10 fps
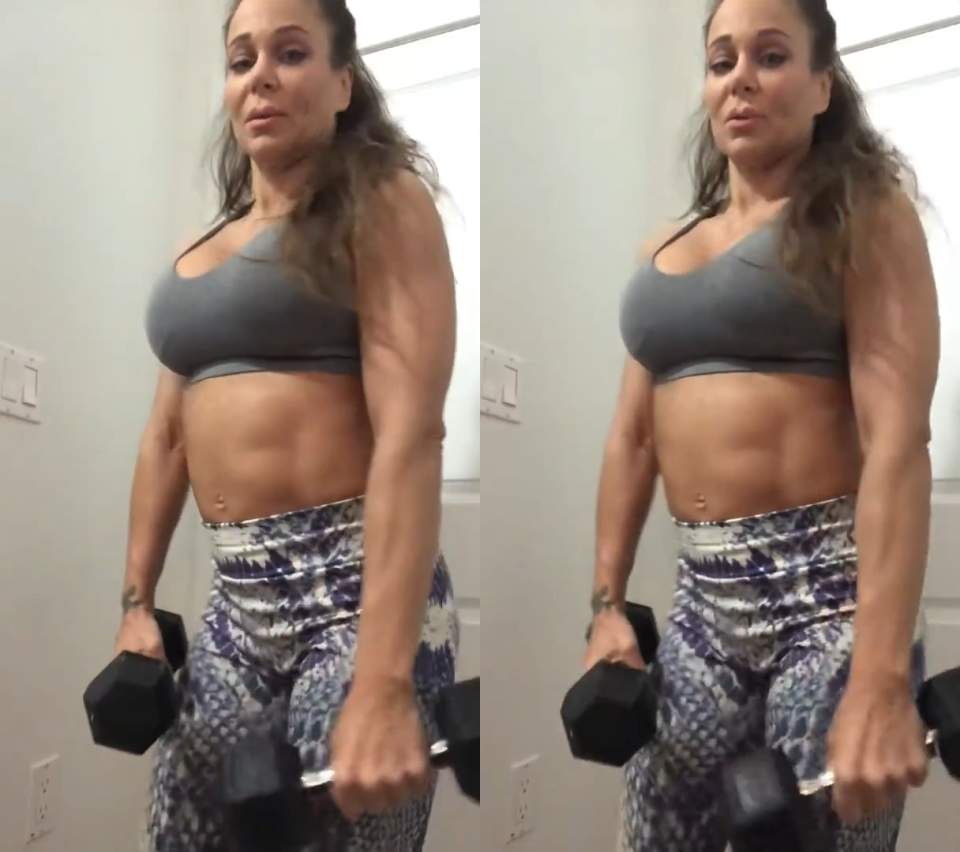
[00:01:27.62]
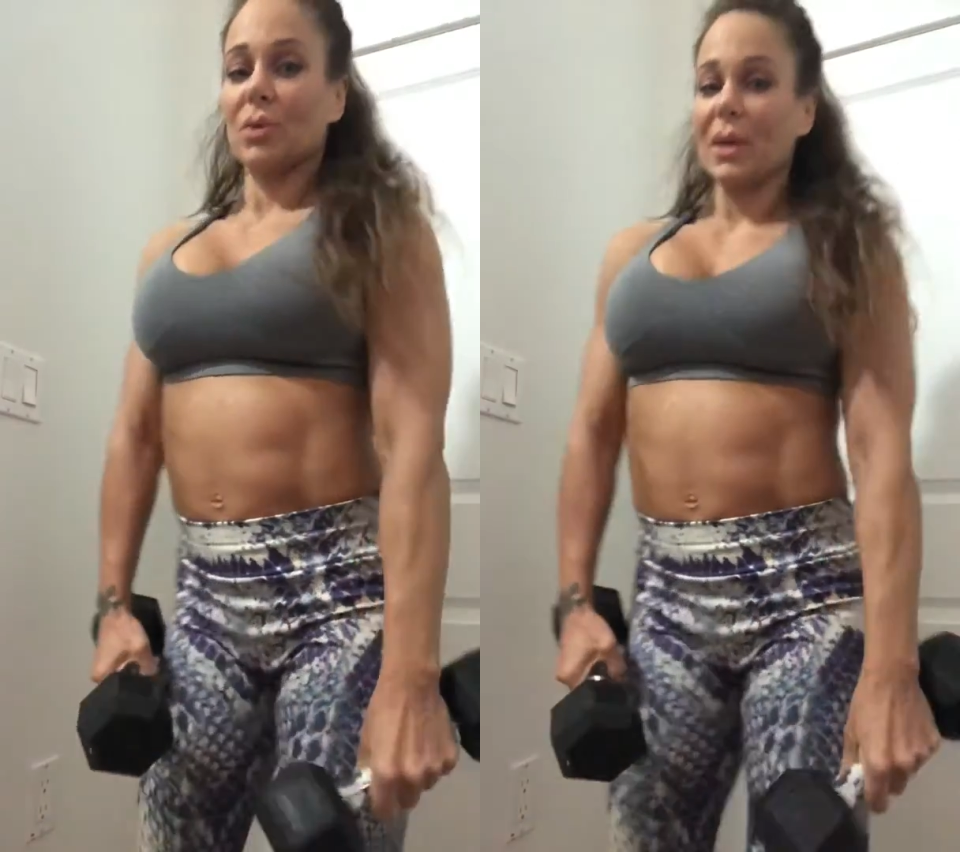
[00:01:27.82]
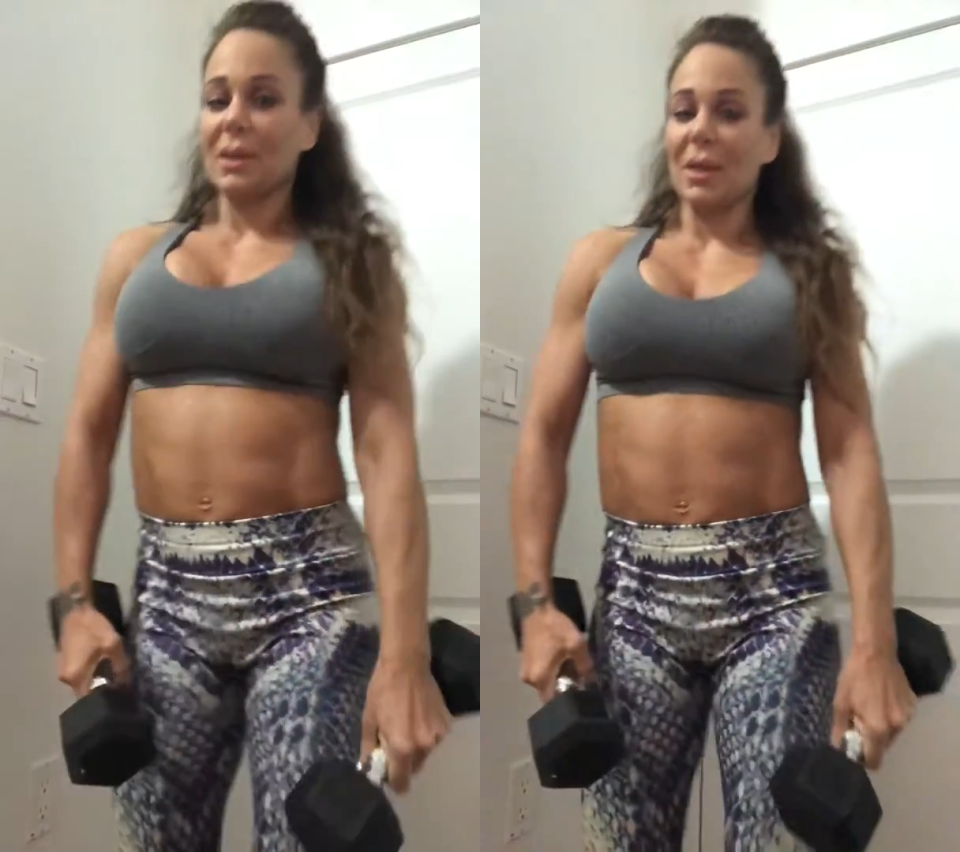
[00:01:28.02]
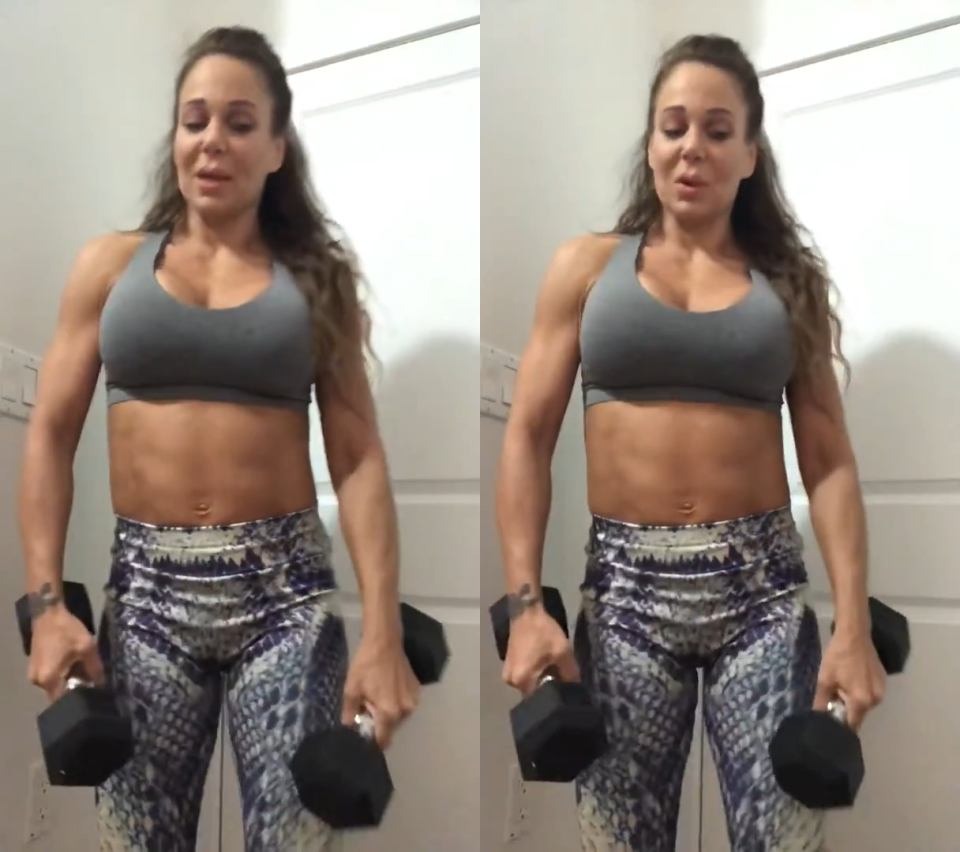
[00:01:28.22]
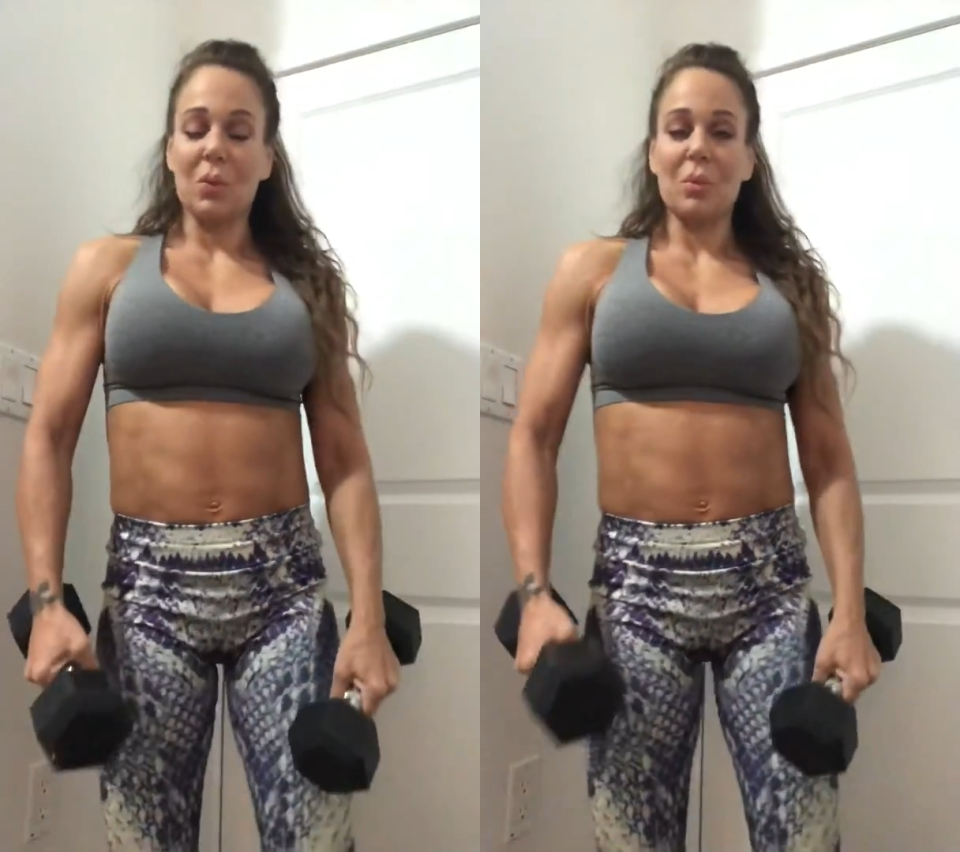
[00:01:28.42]
Trying to think
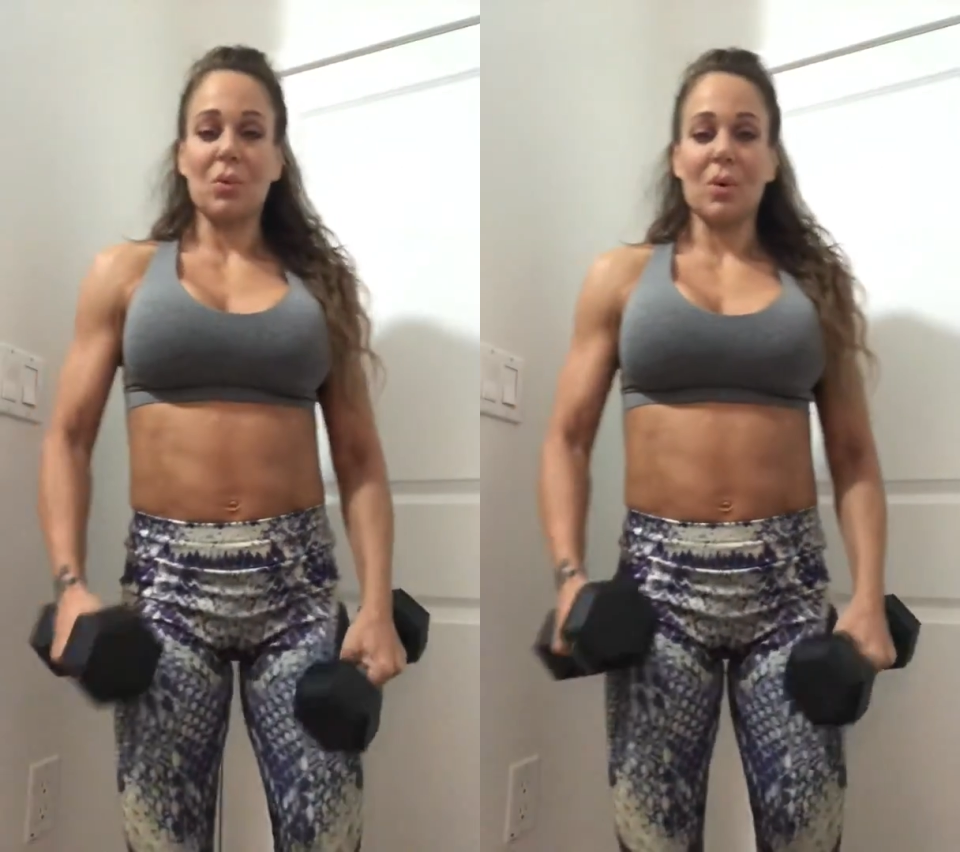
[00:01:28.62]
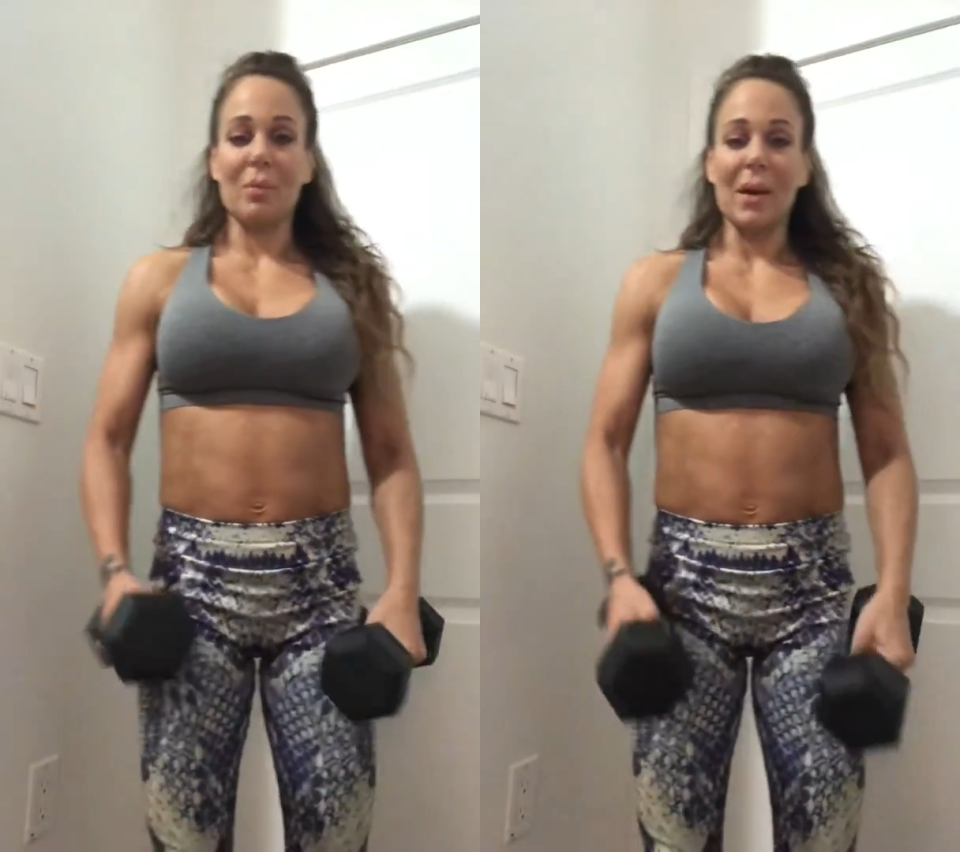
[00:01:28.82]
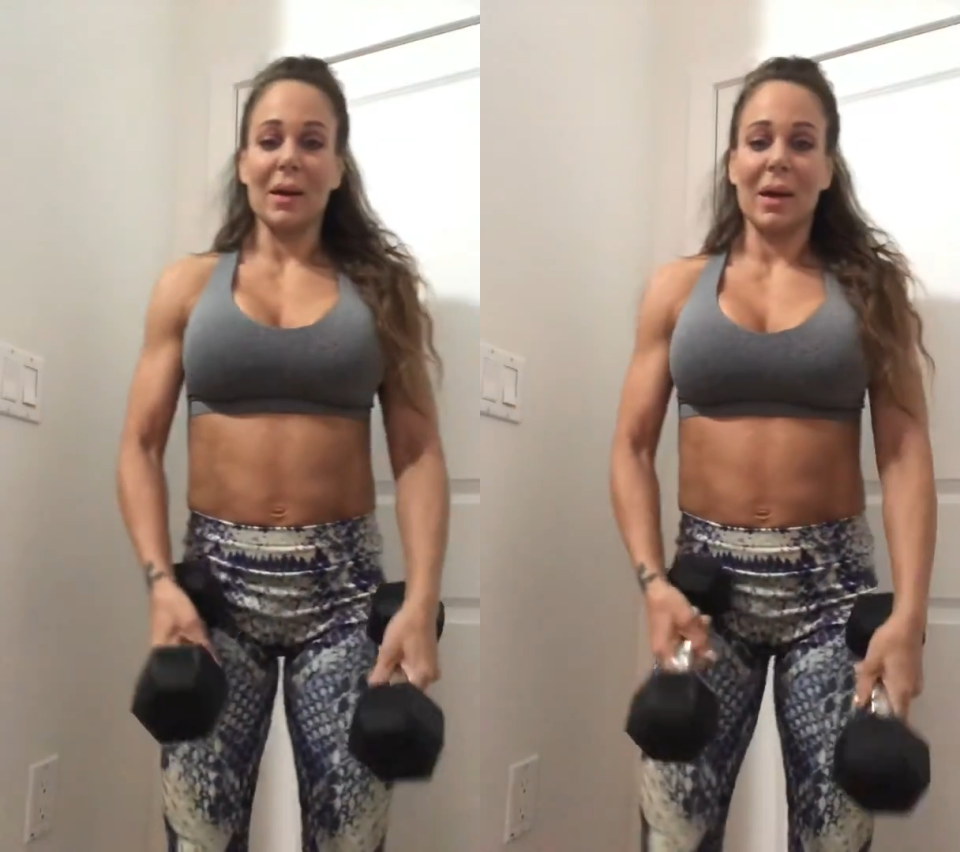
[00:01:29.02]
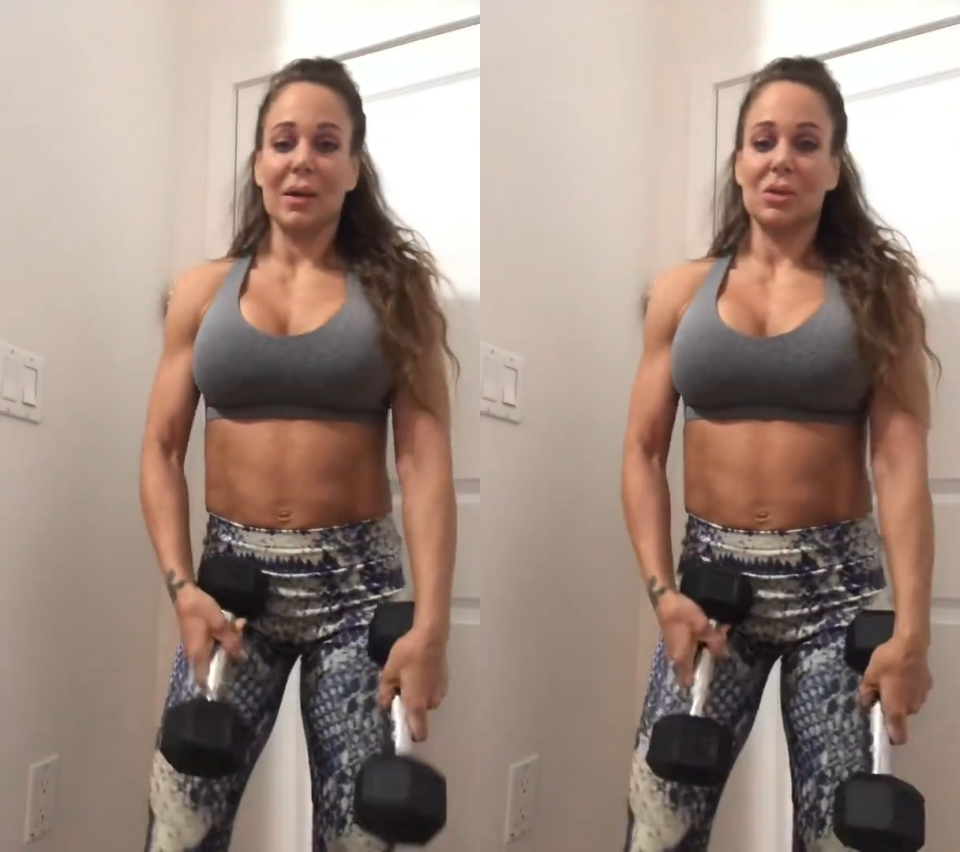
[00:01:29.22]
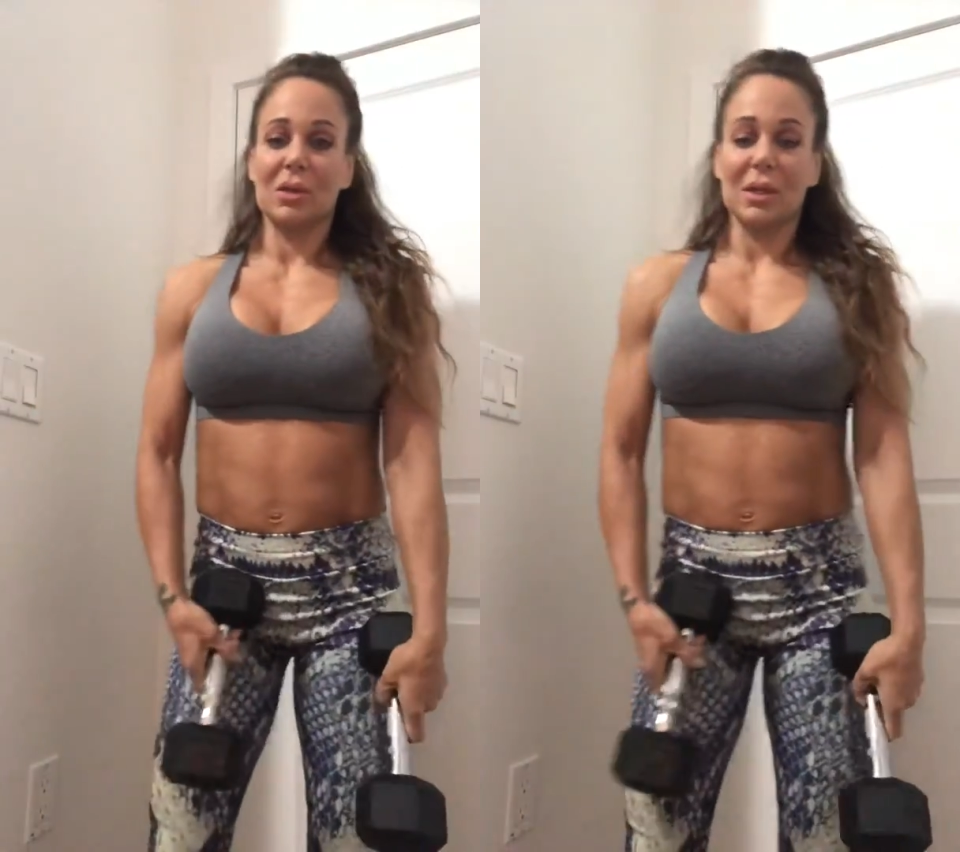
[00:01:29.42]
one more back
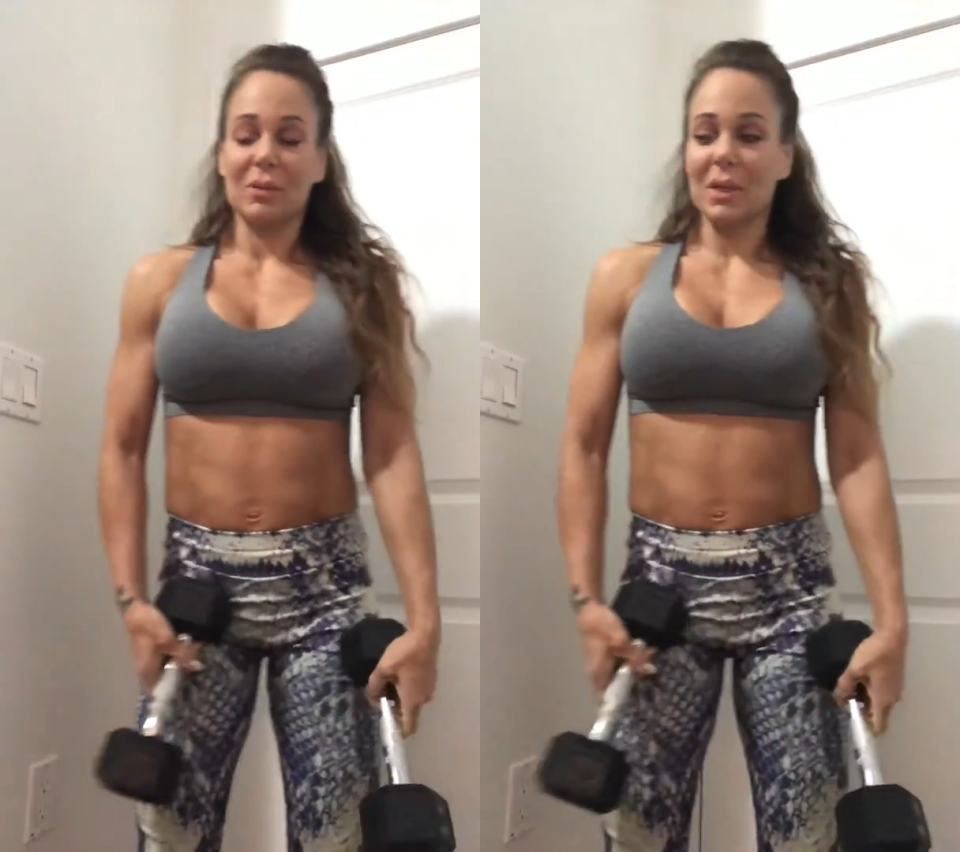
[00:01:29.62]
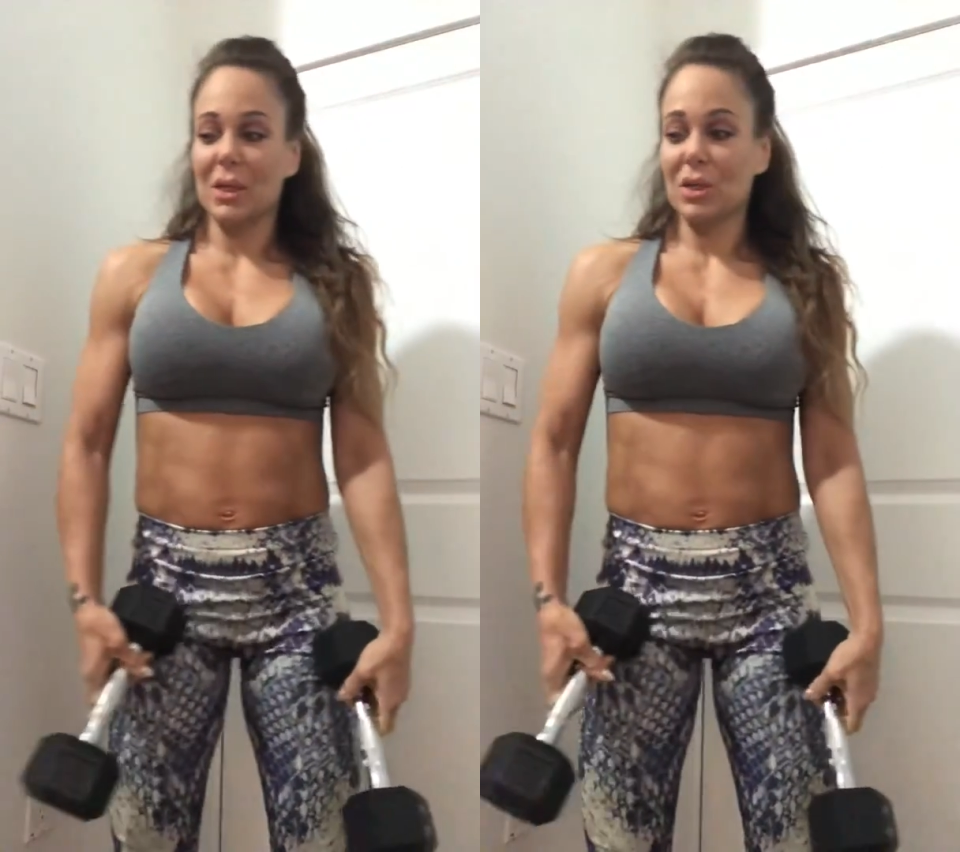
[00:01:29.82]
exercise we can